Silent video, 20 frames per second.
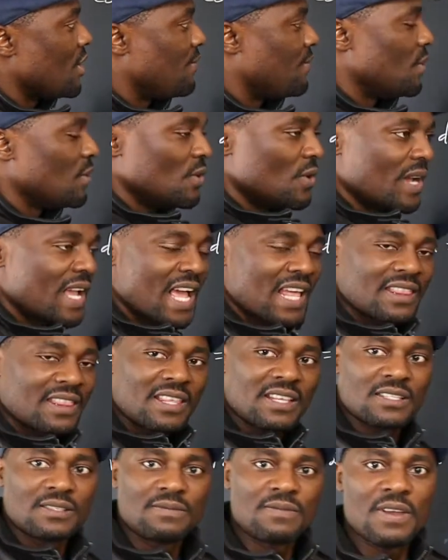if you look at
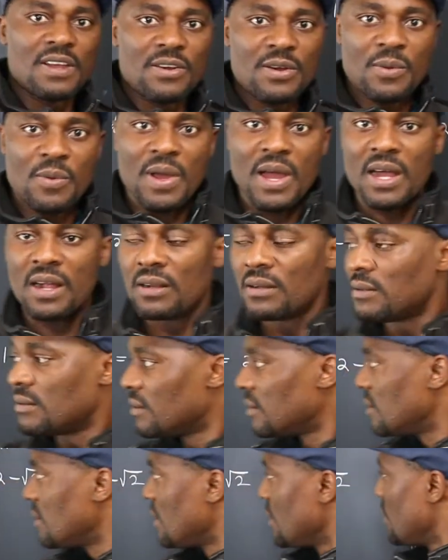this very well,
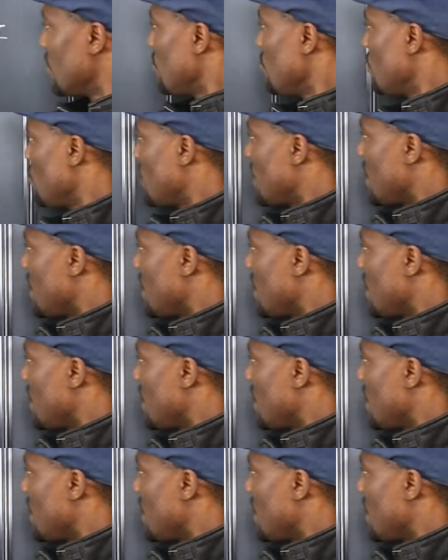you